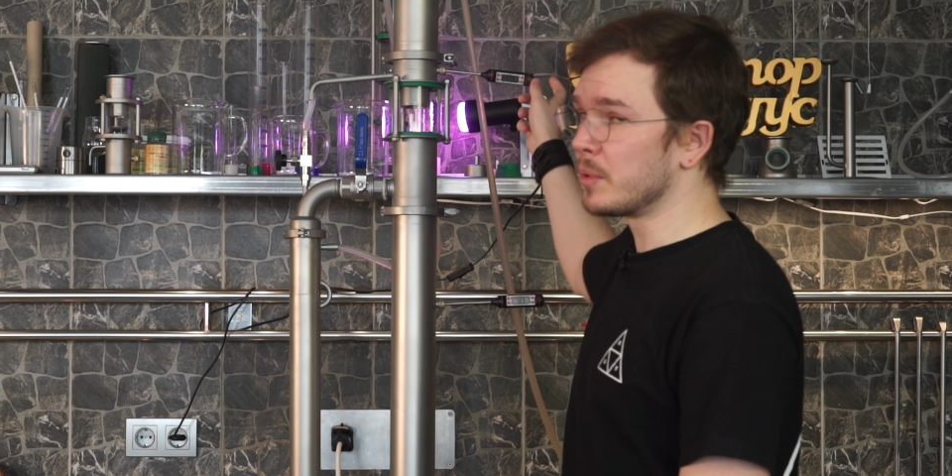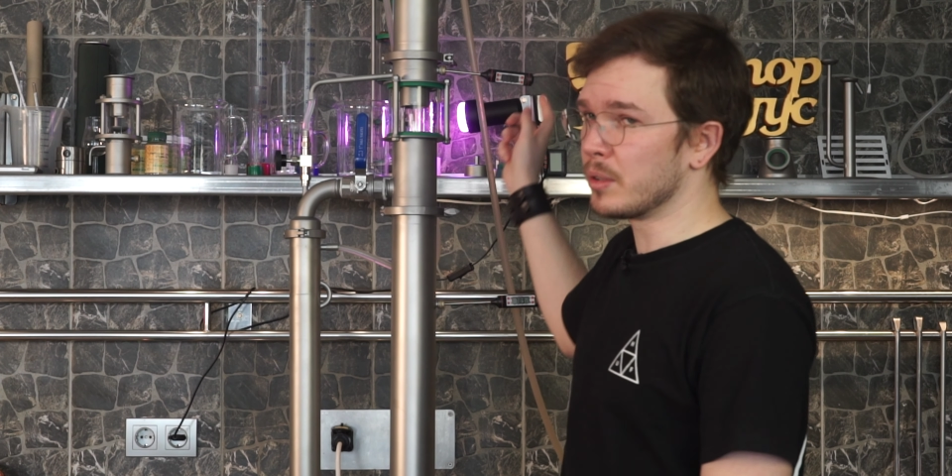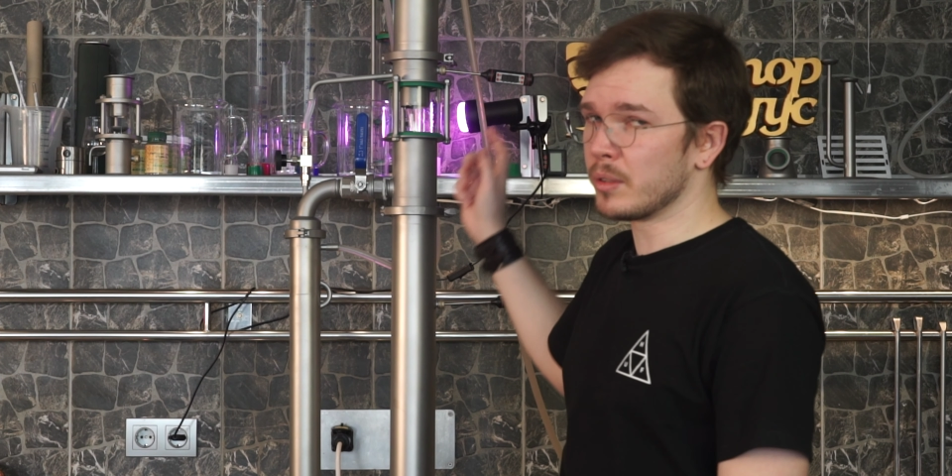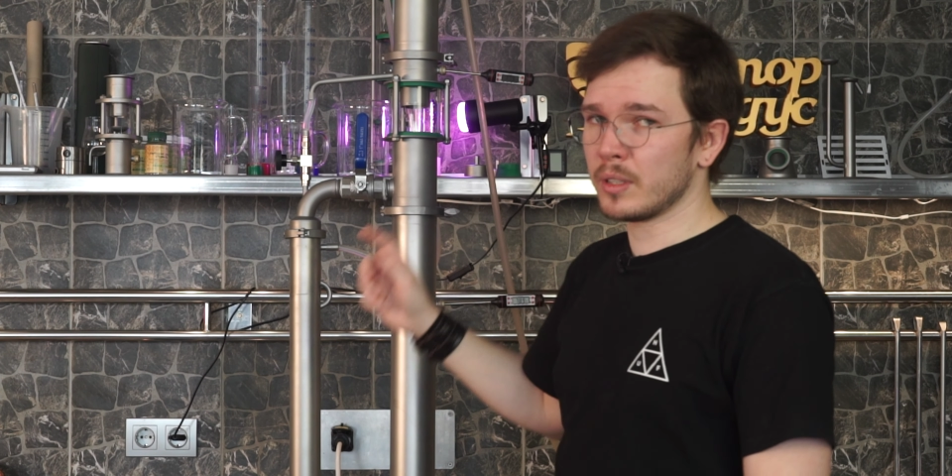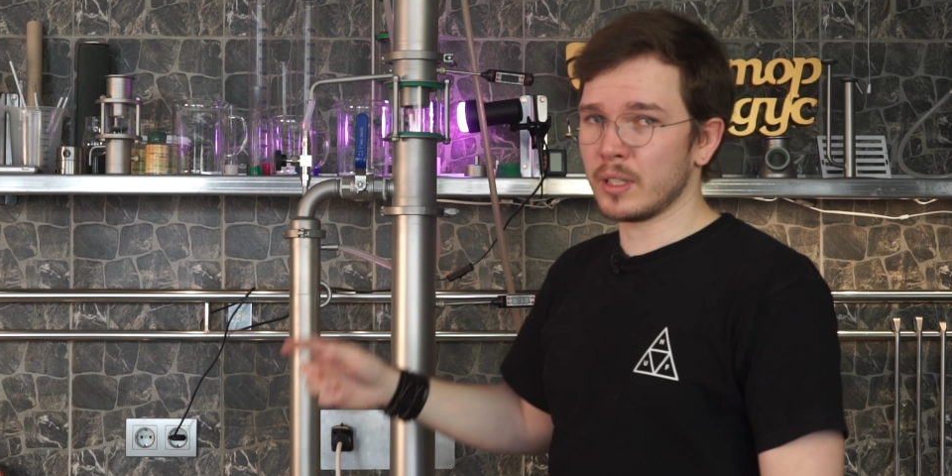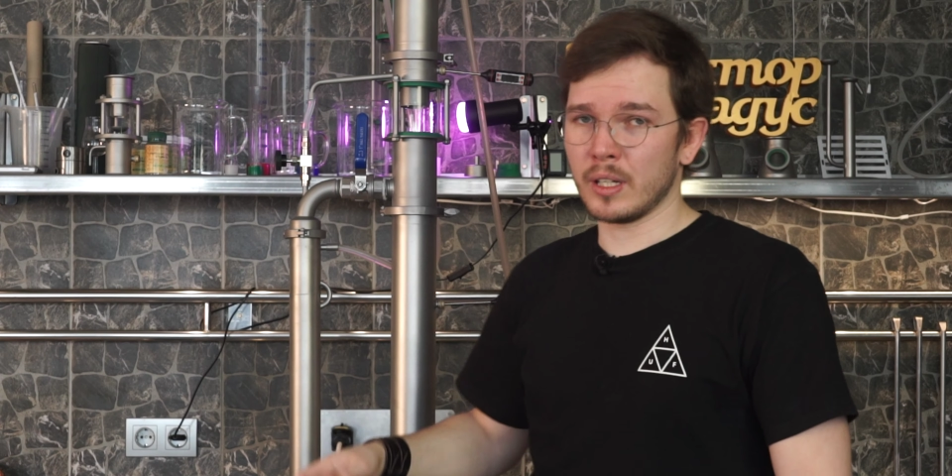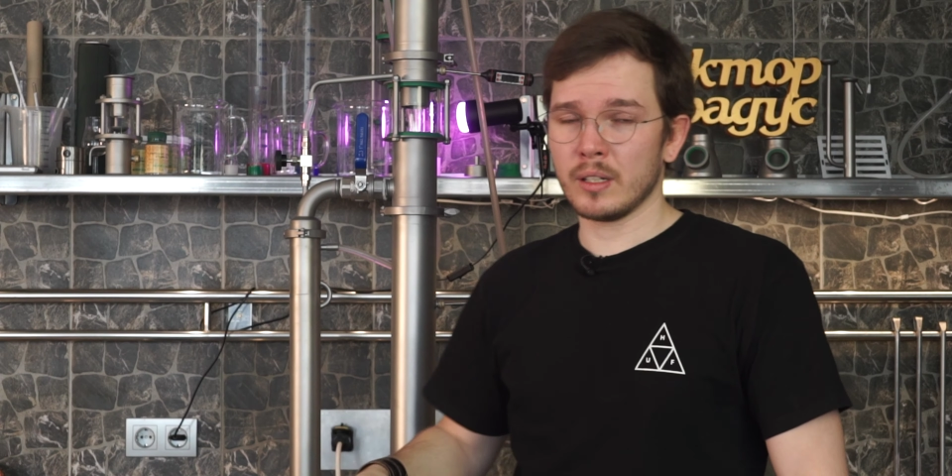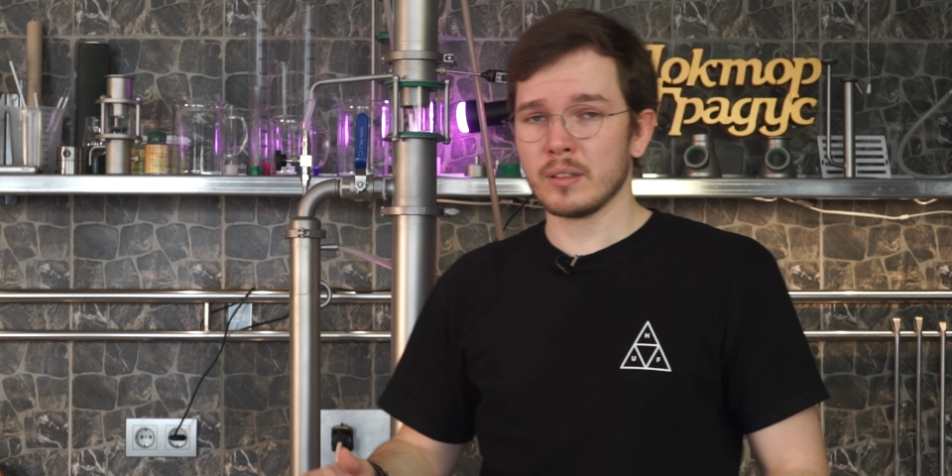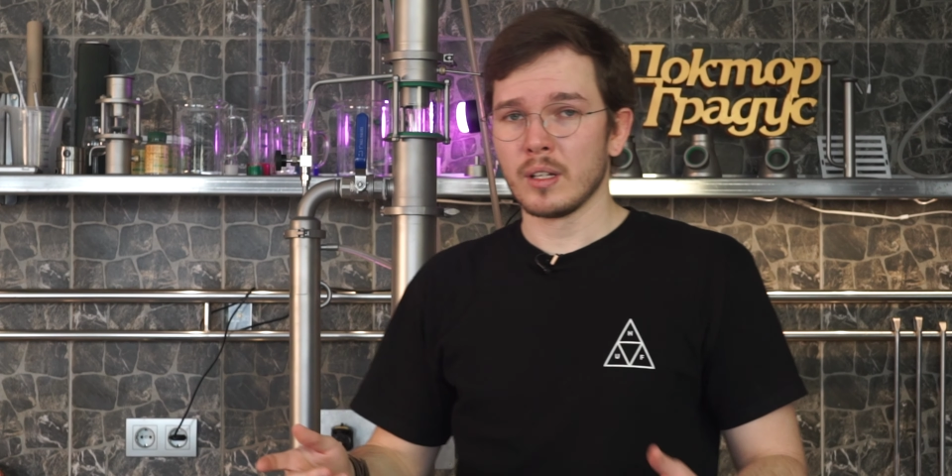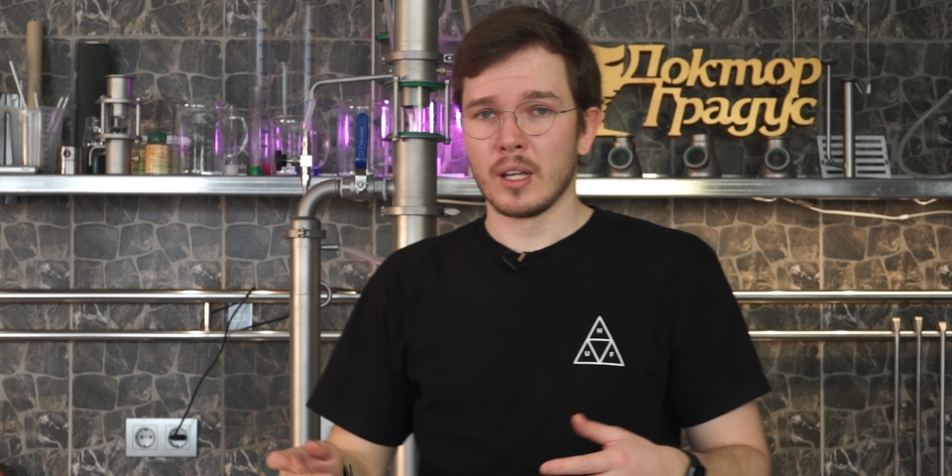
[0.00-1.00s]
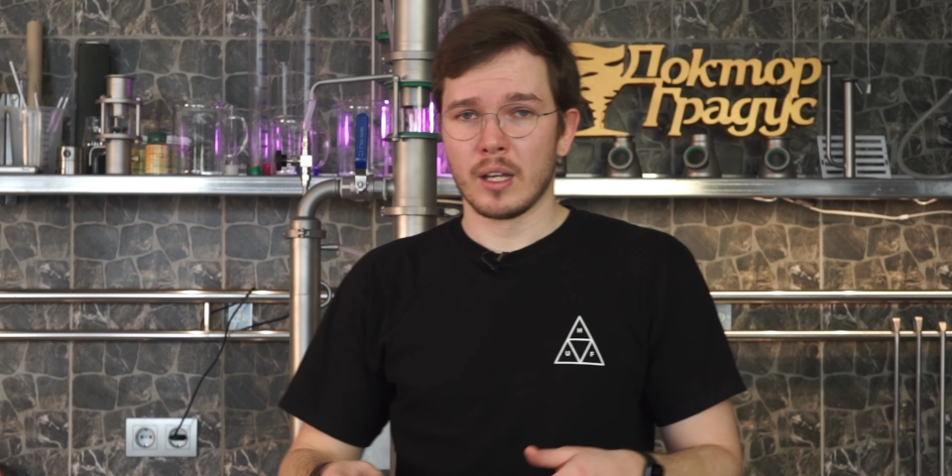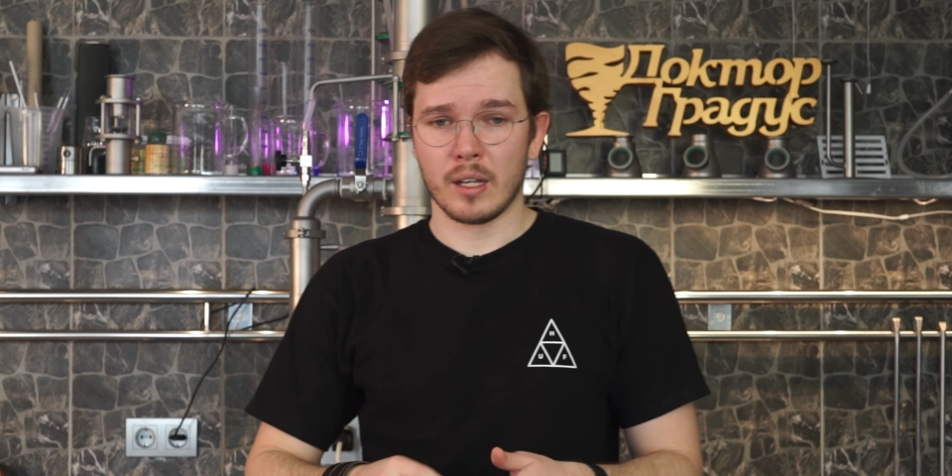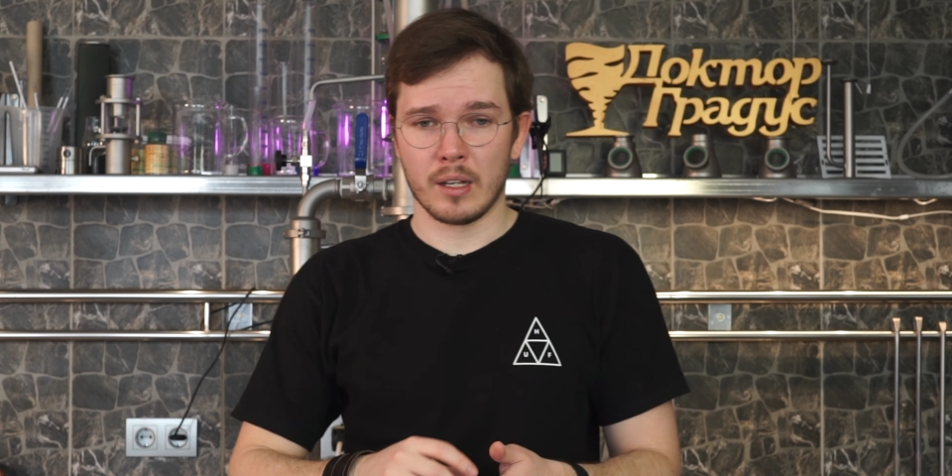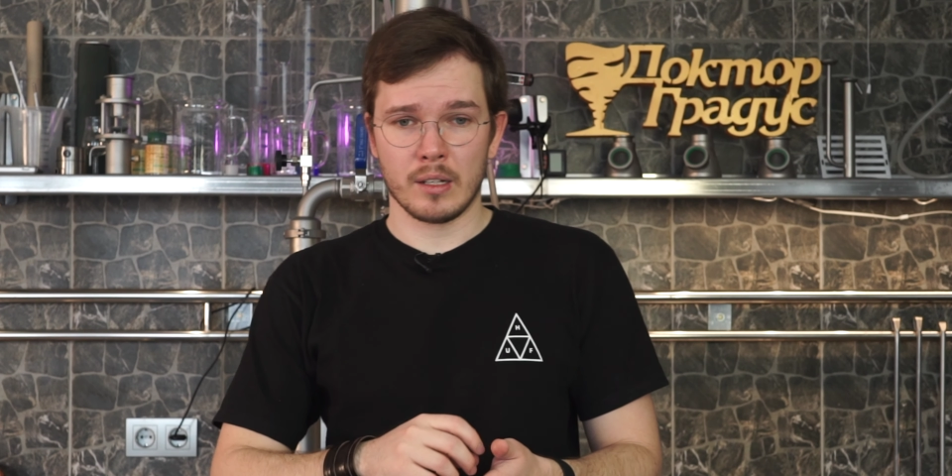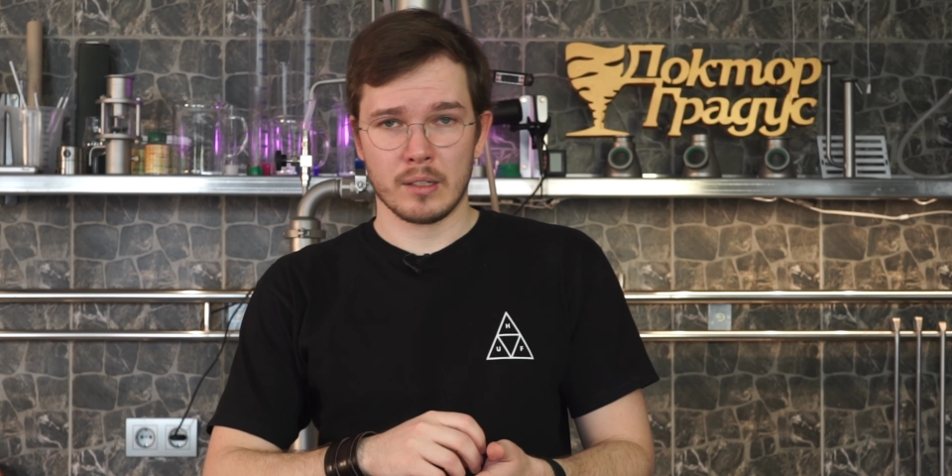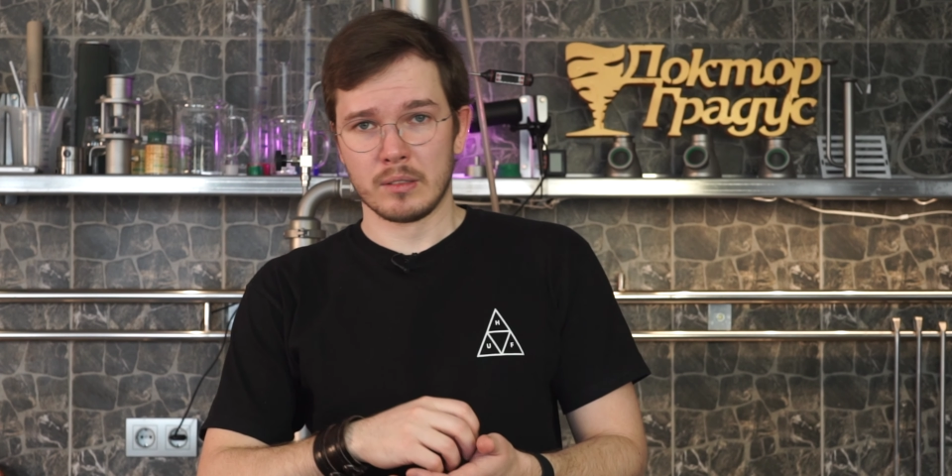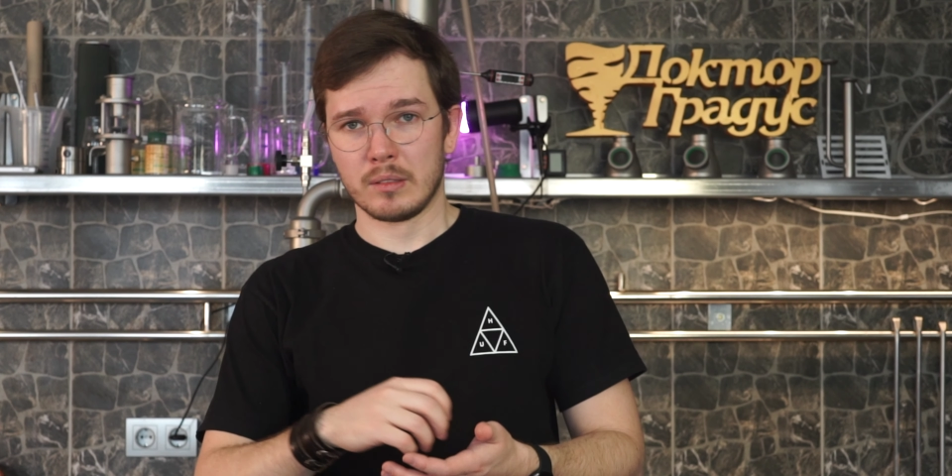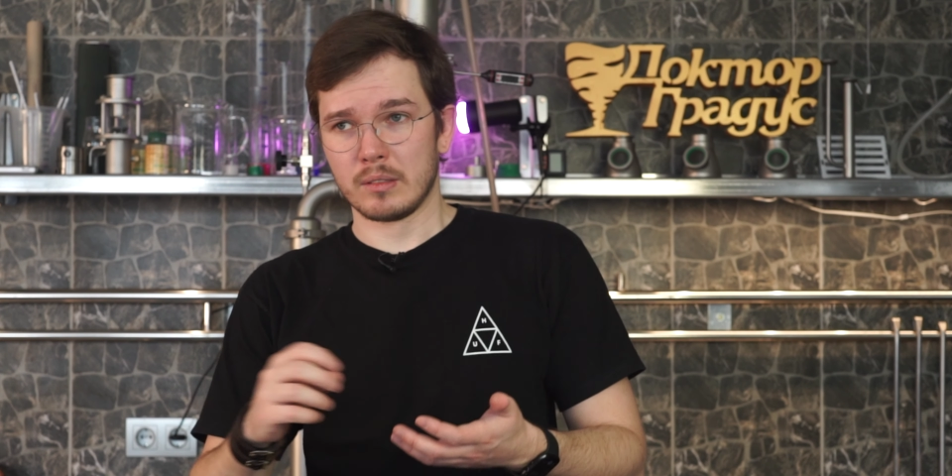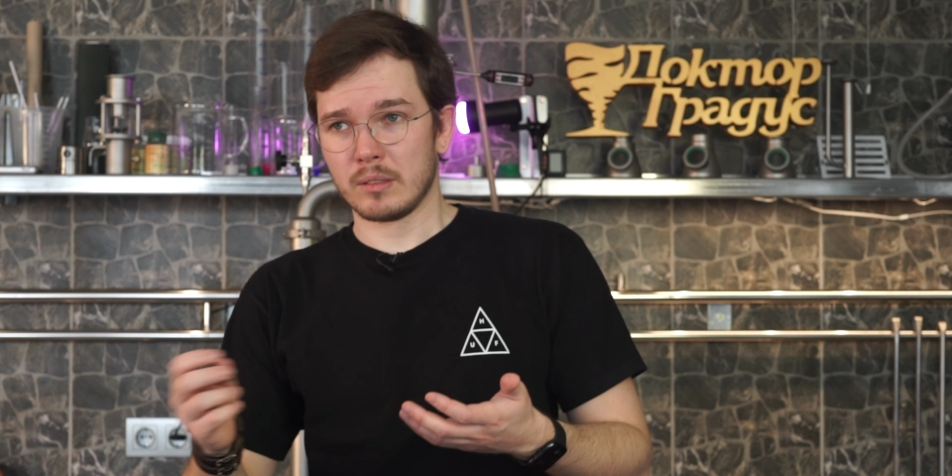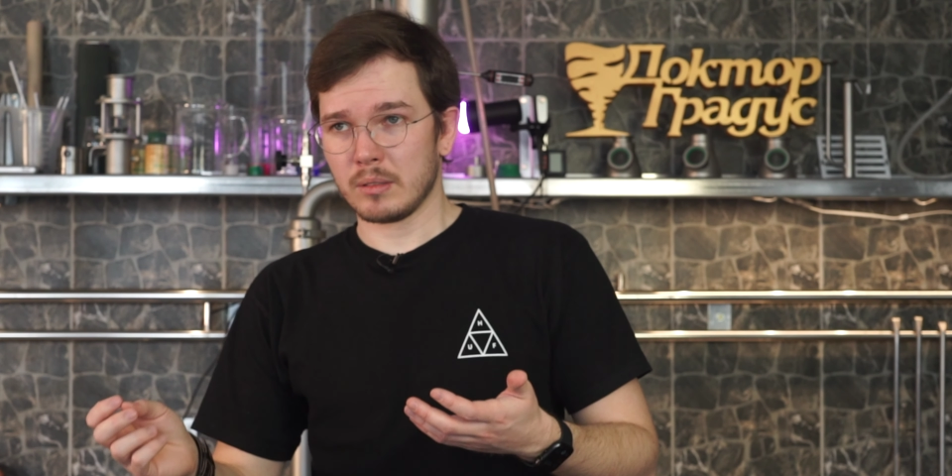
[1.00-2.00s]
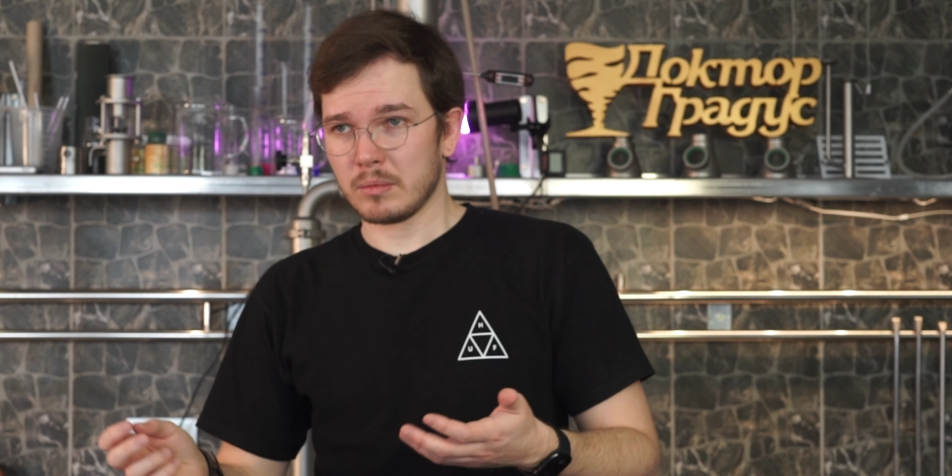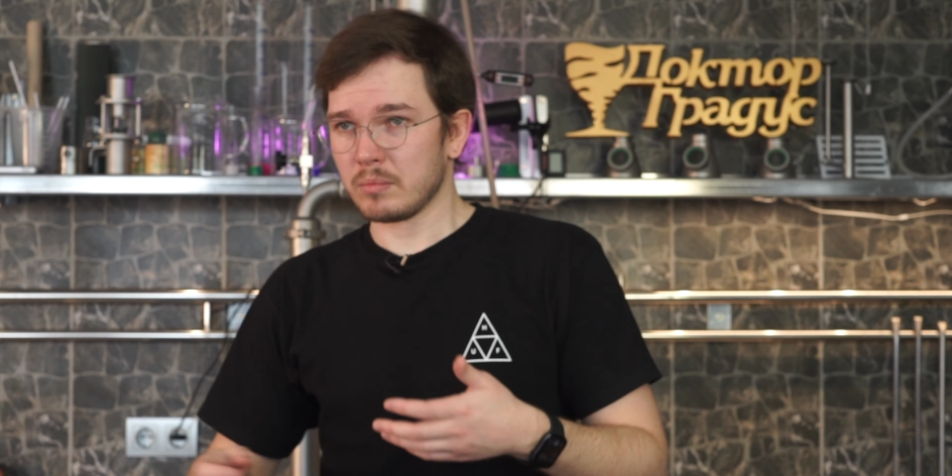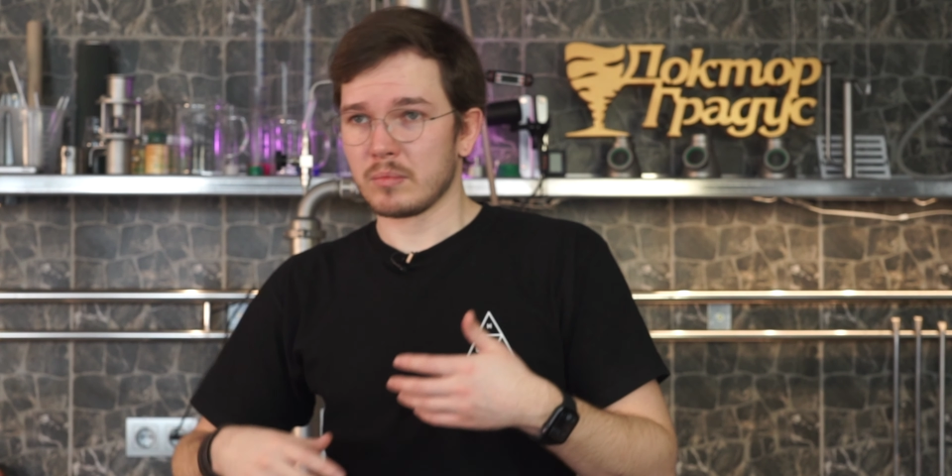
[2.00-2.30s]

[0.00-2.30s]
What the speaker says: unit, yeah, and